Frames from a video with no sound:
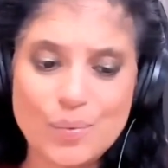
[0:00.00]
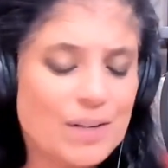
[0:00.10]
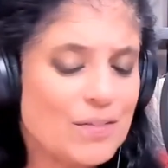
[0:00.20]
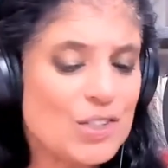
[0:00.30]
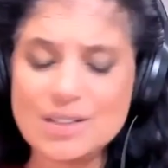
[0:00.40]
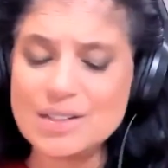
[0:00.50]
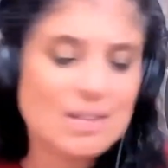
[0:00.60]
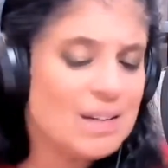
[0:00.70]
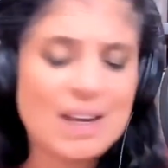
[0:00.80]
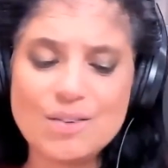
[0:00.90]
whatever
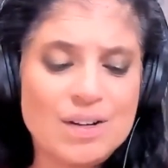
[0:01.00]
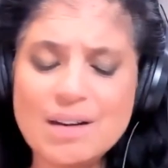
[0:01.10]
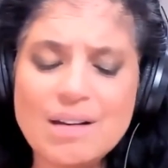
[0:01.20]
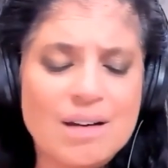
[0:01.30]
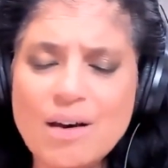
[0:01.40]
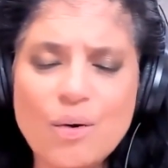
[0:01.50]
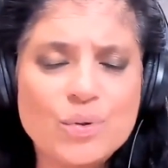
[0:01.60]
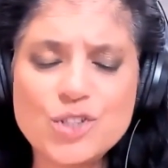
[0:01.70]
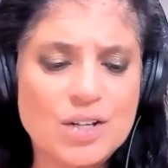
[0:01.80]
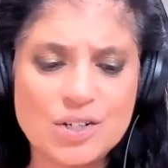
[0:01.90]
no
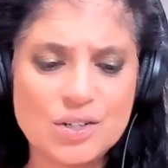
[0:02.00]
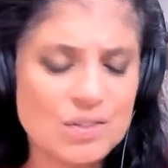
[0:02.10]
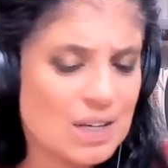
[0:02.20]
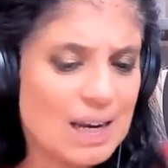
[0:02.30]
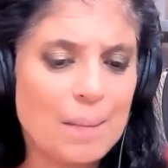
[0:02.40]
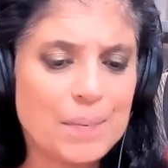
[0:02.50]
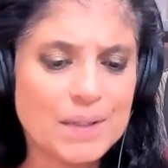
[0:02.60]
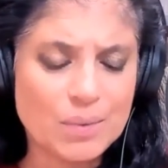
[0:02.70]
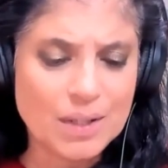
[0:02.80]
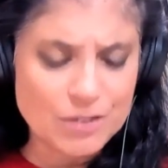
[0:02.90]
change here is going to happen
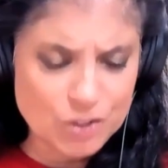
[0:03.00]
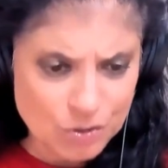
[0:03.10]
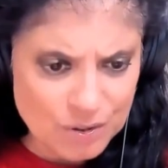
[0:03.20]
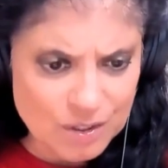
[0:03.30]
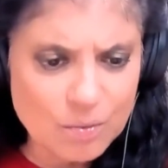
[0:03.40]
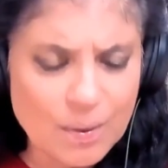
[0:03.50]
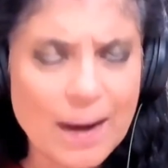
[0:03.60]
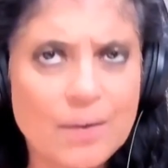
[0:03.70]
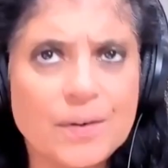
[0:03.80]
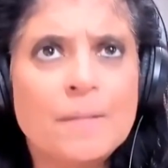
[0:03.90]
that will ever turn this
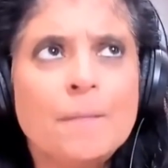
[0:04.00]
around.